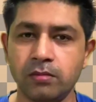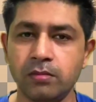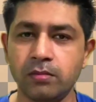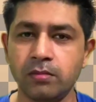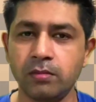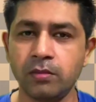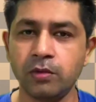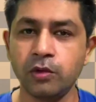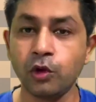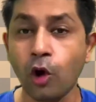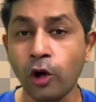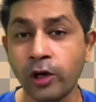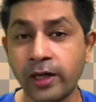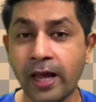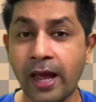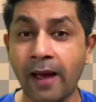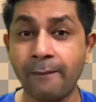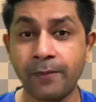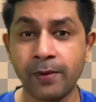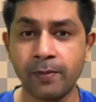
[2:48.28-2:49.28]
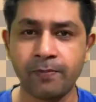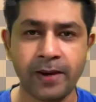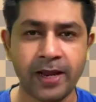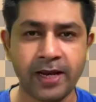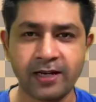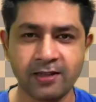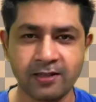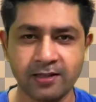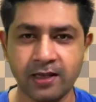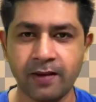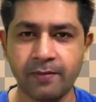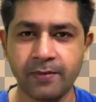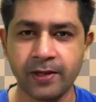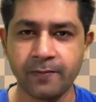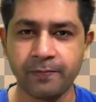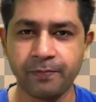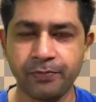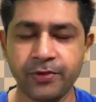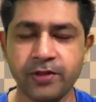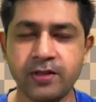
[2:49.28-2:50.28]
not an apple plant is coming.
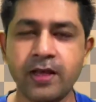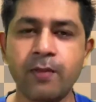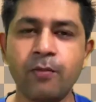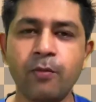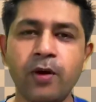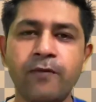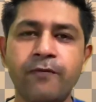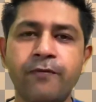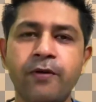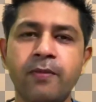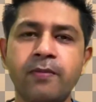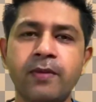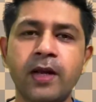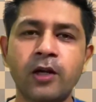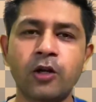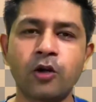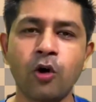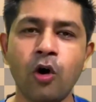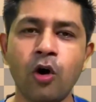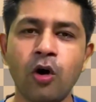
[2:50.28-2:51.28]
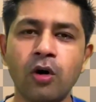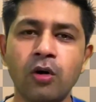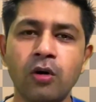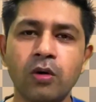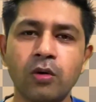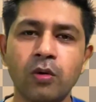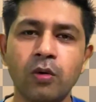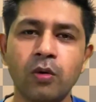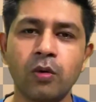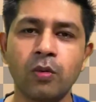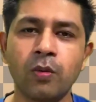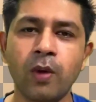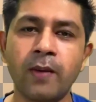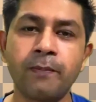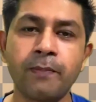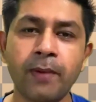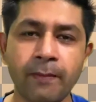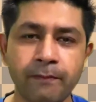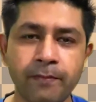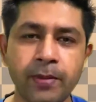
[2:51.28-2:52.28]
Same way, from the dog, one
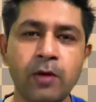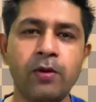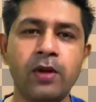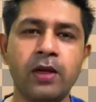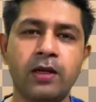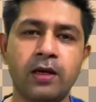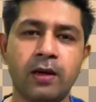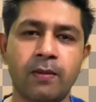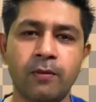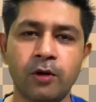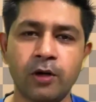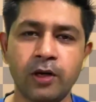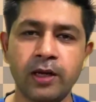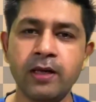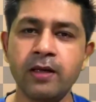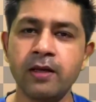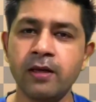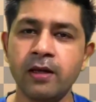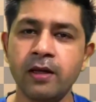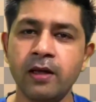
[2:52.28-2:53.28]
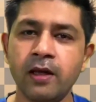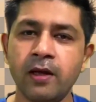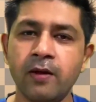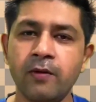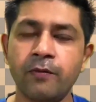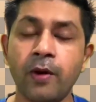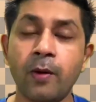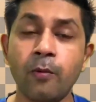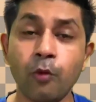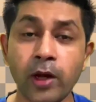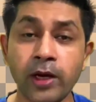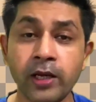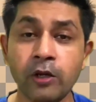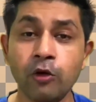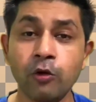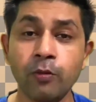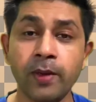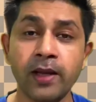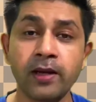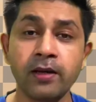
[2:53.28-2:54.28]
puppy will come only. From one
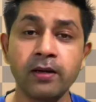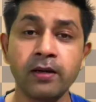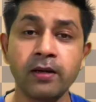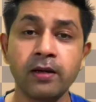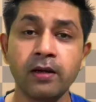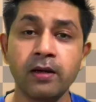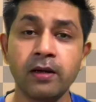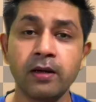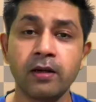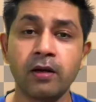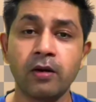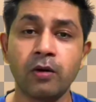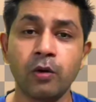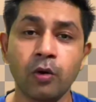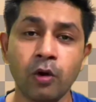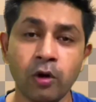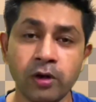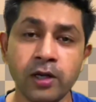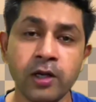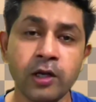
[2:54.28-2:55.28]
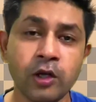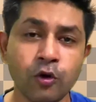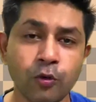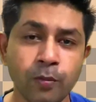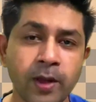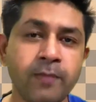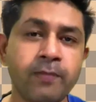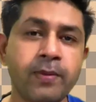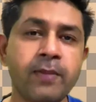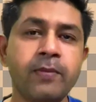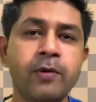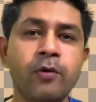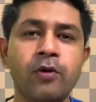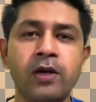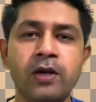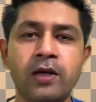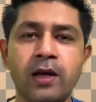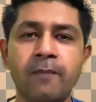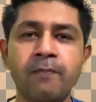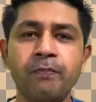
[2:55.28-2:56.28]
human, only human baby
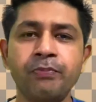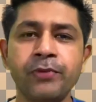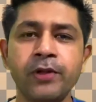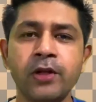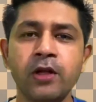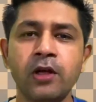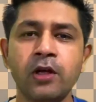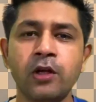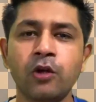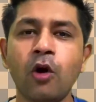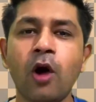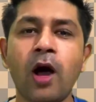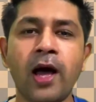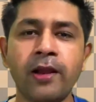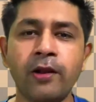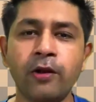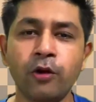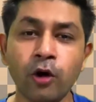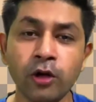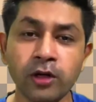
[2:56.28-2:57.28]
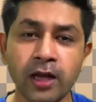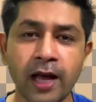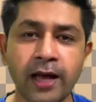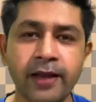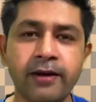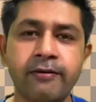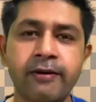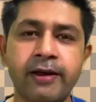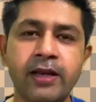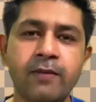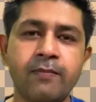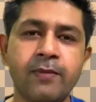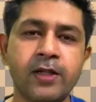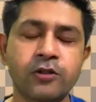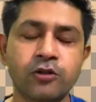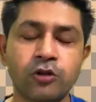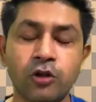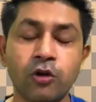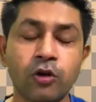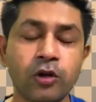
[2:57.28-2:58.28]
will come. Not other animals
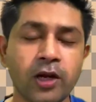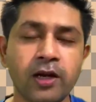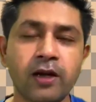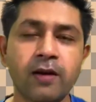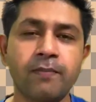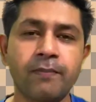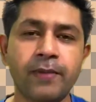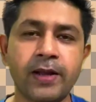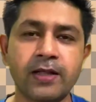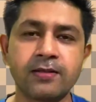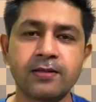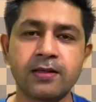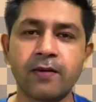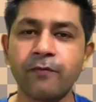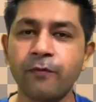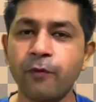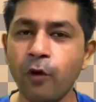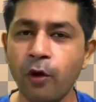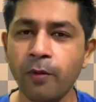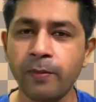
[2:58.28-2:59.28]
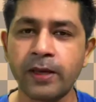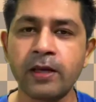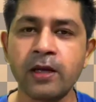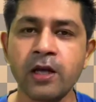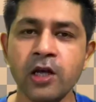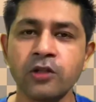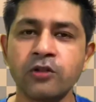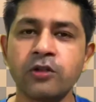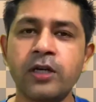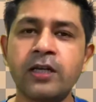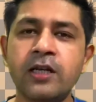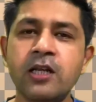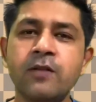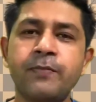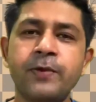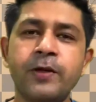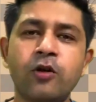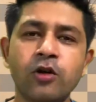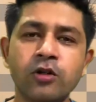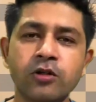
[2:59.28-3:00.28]
or not other plants are forming. So it is
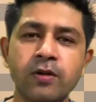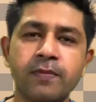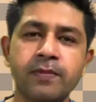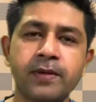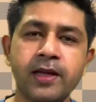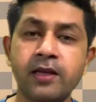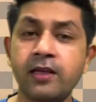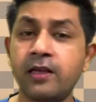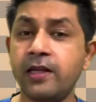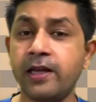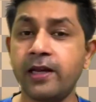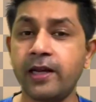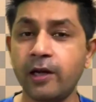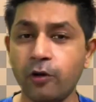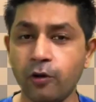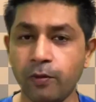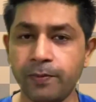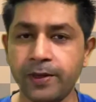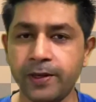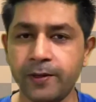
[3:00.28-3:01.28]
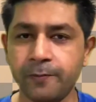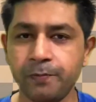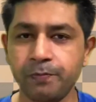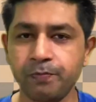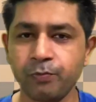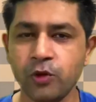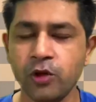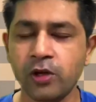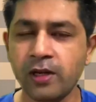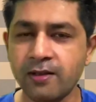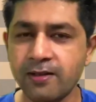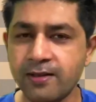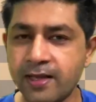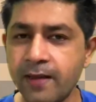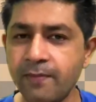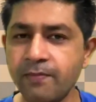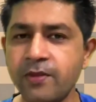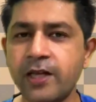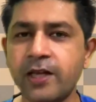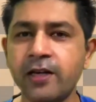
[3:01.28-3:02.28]
because of the DNA copying. So the
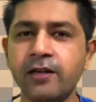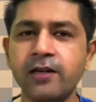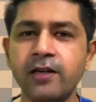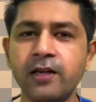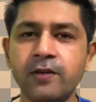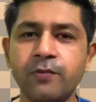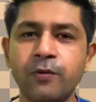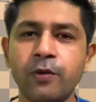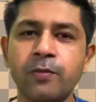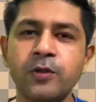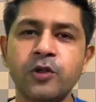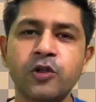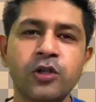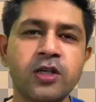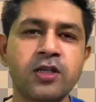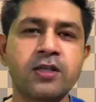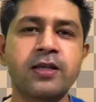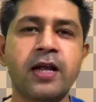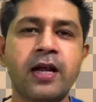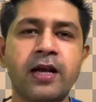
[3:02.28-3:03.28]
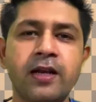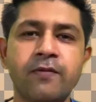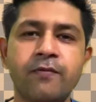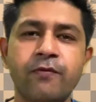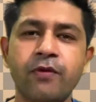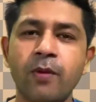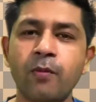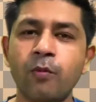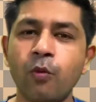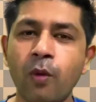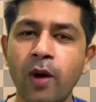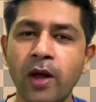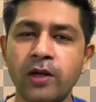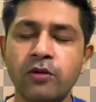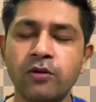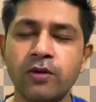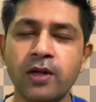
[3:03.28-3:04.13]
same genetic information is carried from one to the